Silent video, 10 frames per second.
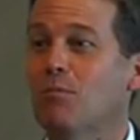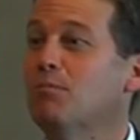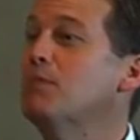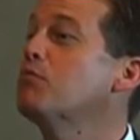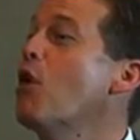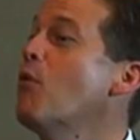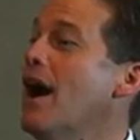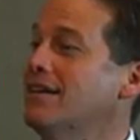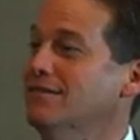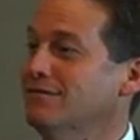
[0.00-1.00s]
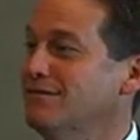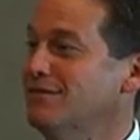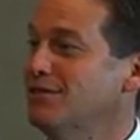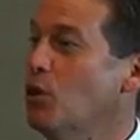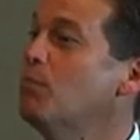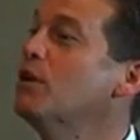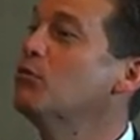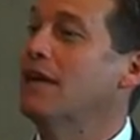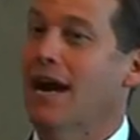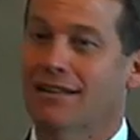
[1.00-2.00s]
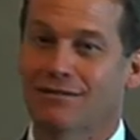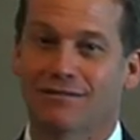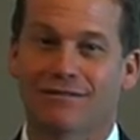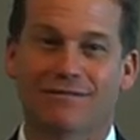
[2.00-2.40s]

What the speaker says: Be proactive. Don't be reactive.